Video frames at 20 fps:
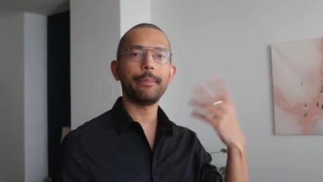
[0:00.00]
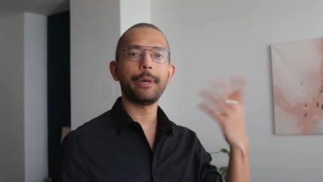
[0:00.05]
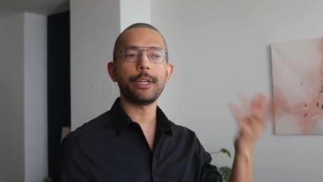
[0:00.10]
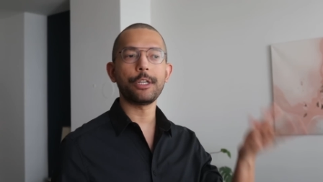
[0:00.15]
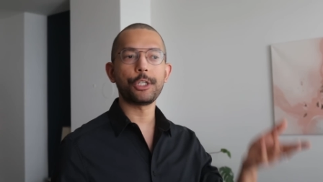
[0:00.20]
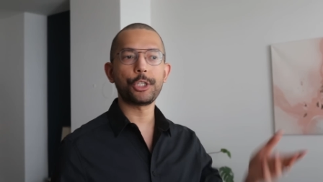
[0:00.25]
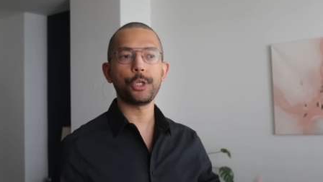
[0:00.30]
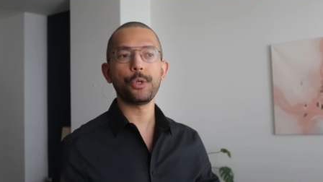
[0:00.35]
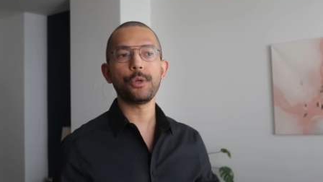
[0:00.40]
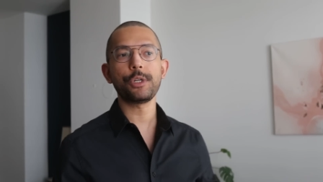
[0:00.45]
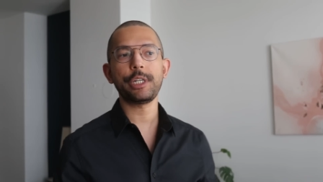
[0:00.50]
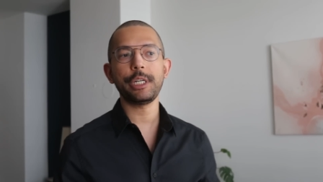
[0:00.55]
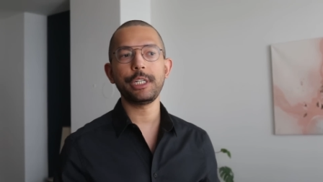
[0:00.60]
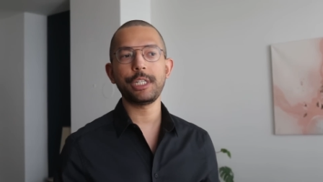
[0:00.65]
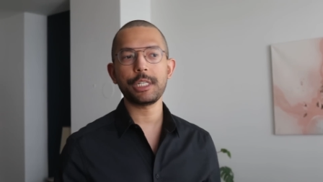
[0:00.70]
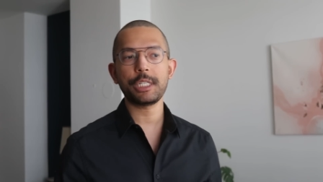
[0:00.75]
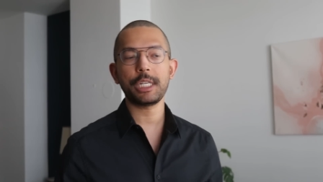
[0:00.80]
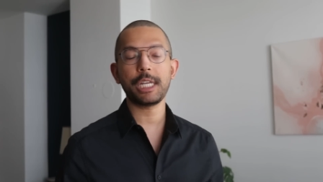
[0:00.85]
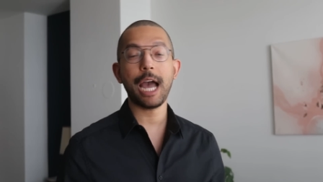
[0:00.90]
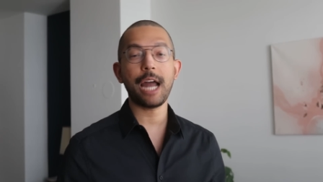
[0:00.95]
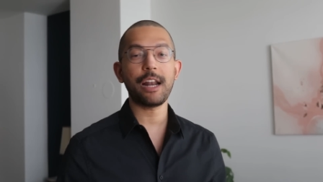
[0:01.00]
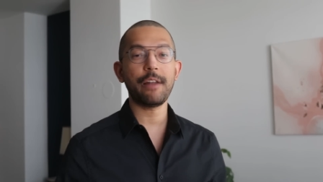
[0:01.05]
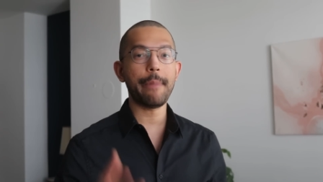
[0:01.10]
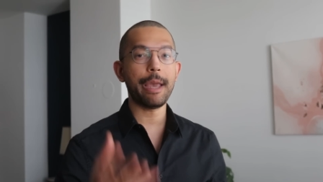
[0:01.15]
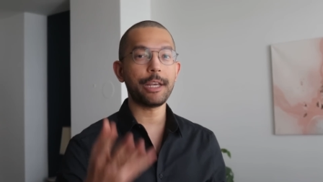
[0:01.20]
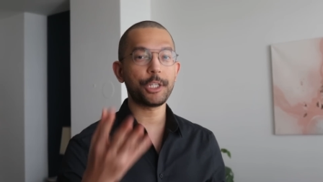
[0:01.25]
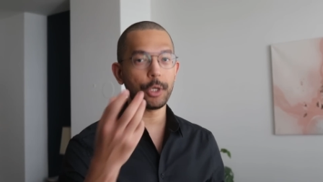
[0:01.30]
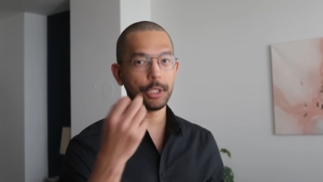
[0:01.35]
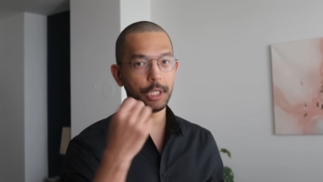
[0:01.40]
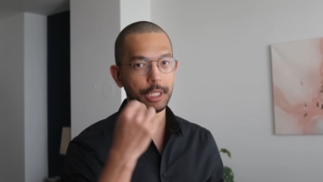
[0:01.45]
but it's usually just to kind of
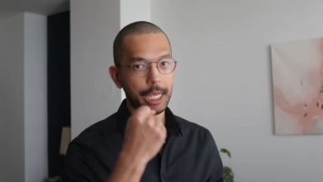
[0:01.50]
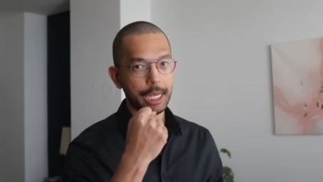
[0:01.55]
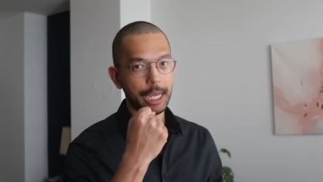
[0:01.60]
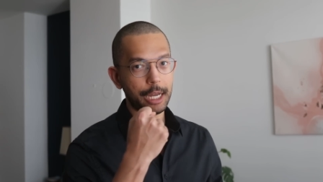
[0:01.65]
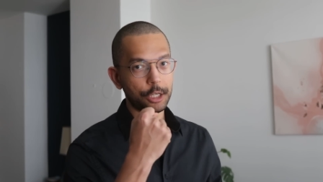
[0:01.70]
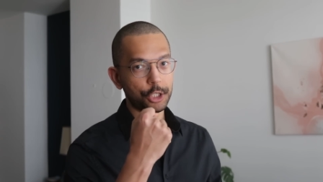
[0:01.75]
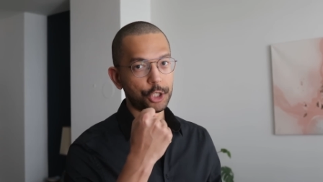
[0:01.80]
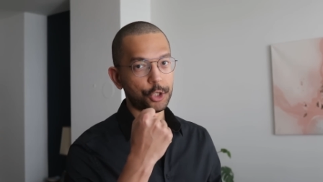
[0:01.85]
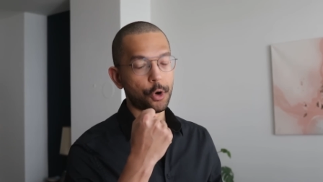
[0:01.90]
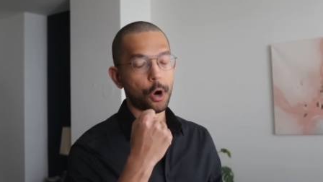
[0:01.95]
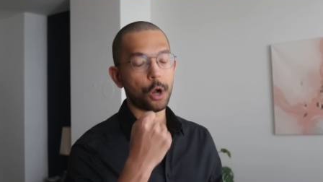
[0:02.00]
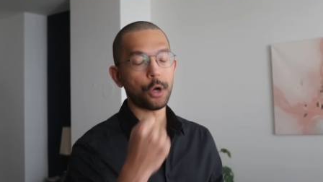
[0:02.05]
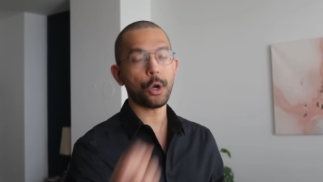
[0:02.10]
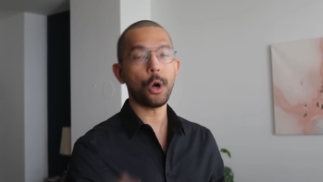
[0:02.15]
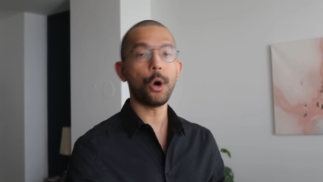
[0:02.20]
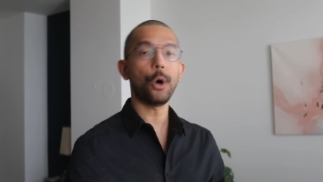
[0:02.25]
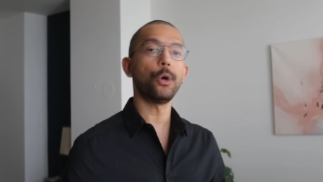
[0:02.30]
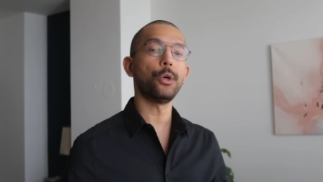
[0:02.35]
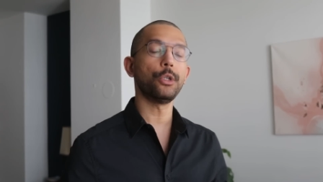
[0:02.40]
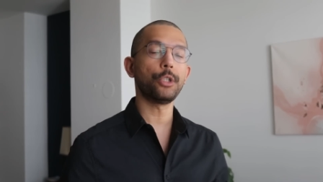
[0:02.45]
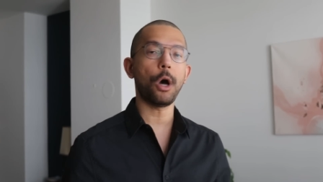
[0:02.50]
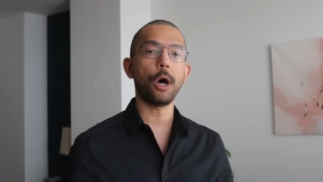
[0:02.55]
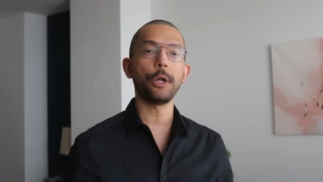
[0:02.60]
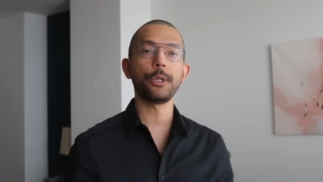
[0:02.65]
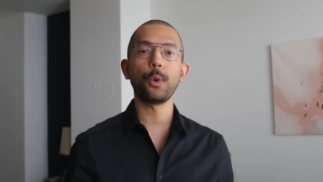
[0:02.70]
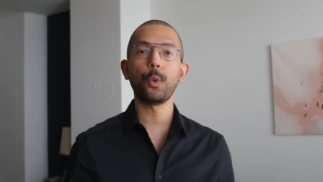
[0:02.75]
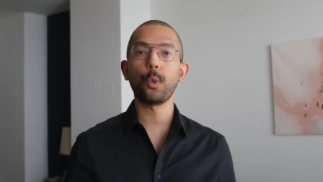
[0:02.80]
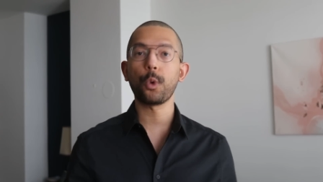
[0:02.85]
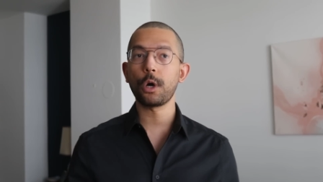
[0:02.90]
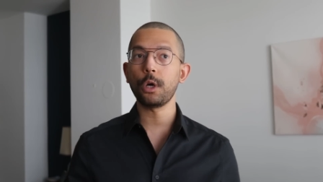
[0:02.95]
make sure that they get a stronghold on
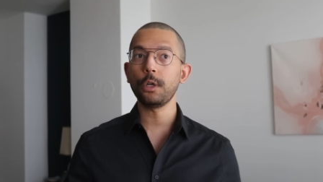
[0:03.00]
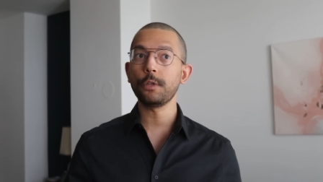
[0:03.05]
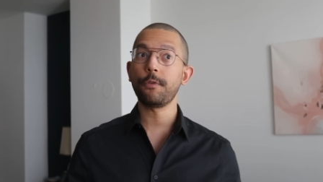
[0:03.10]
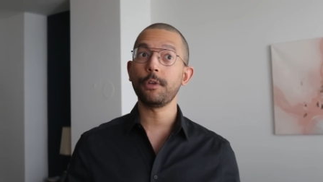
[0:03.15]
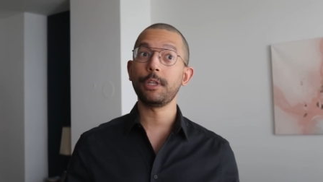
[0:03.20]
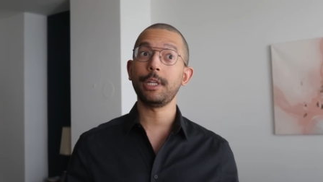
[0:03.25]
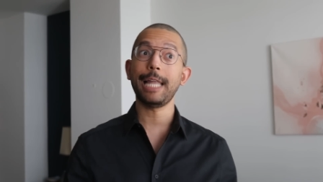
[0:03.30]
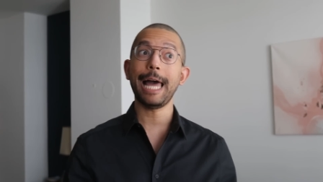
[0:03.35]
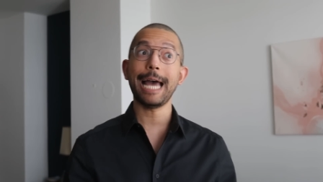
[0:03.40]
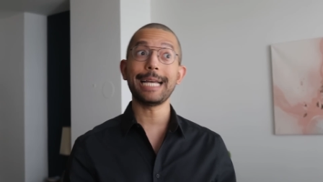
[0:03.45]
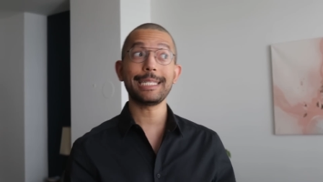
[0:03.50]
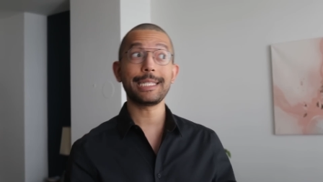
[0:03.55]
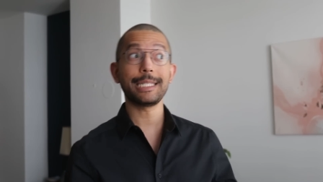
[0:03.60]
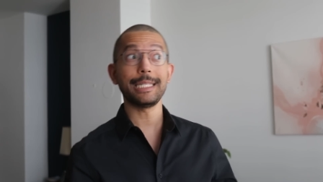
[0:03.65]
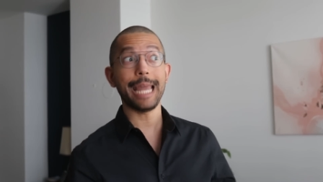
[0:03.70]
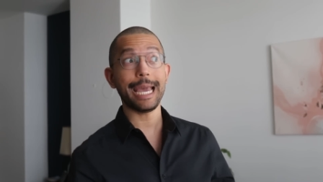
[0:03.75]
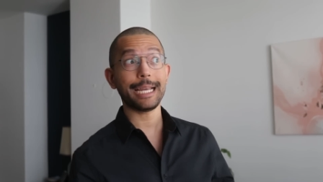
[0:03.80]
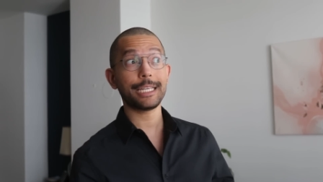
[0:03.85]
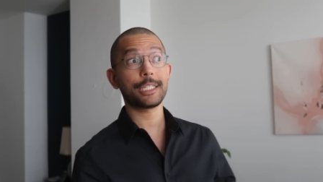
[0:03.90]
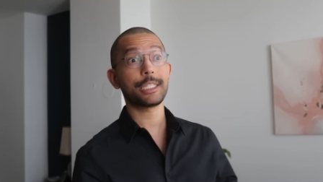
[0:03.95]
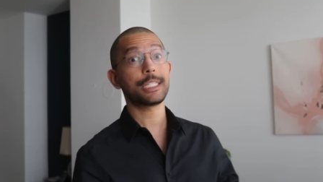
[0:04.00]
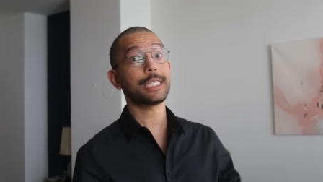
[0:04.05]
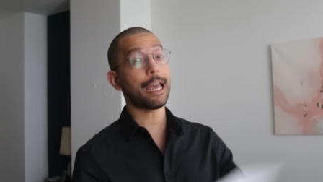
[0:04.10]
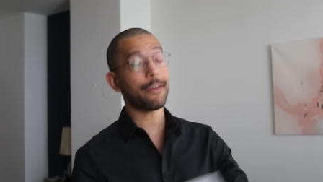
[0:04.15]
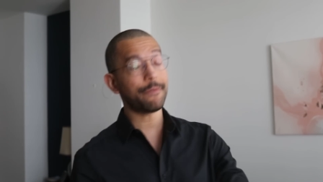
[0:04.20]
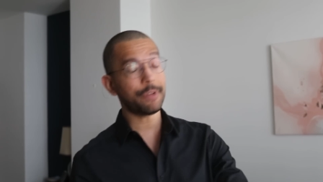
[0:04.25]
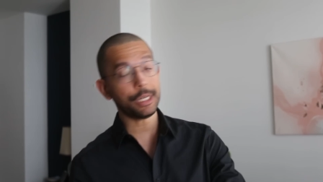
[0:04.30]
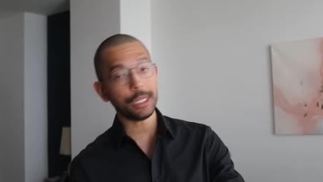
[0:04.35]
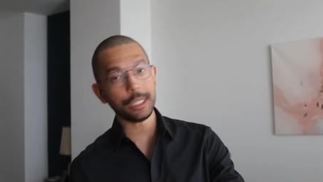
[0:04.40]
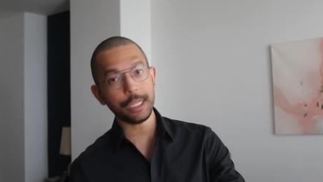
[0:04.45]
the world for the next
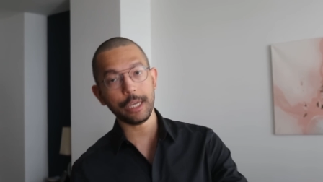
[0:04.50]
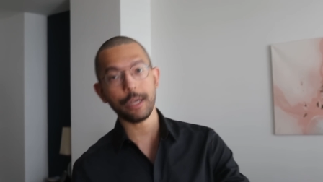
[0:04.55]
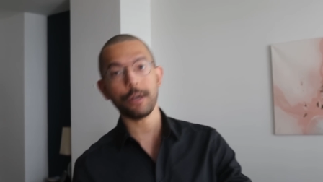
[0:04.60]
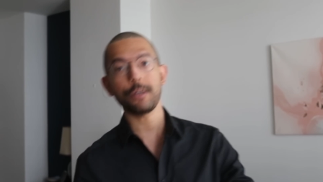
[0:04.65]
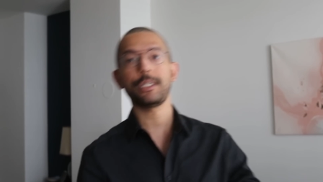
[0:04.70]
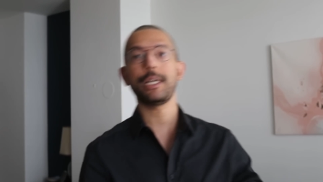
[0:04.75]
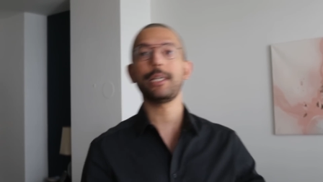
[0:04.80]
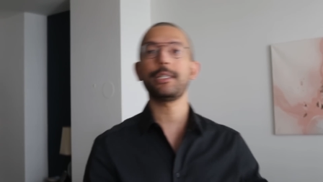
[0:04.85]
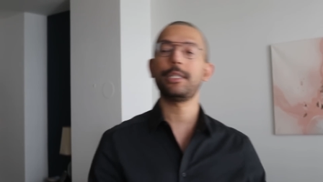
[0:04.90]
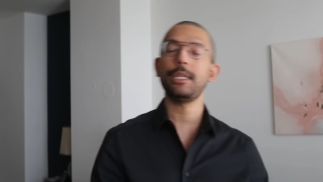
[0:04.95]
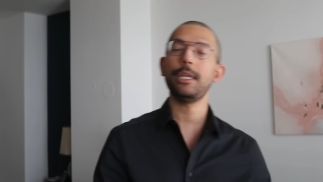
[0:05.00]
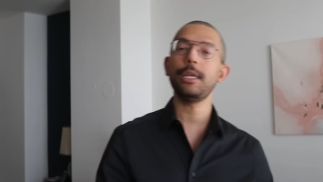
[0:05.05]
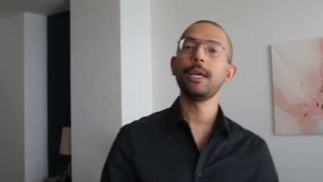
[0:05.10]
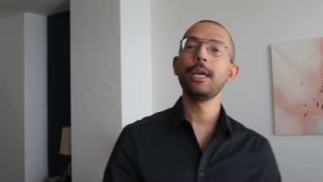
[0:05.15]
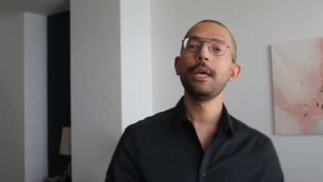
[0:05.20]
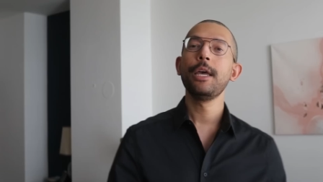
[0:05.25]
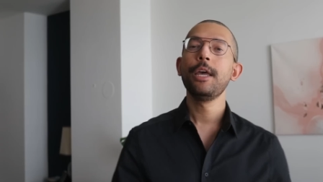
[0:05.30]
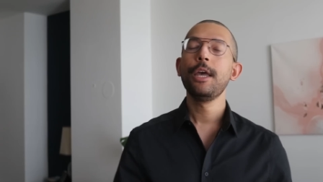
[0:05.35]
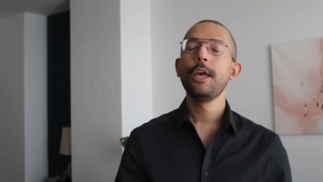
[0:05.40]
70 years, as the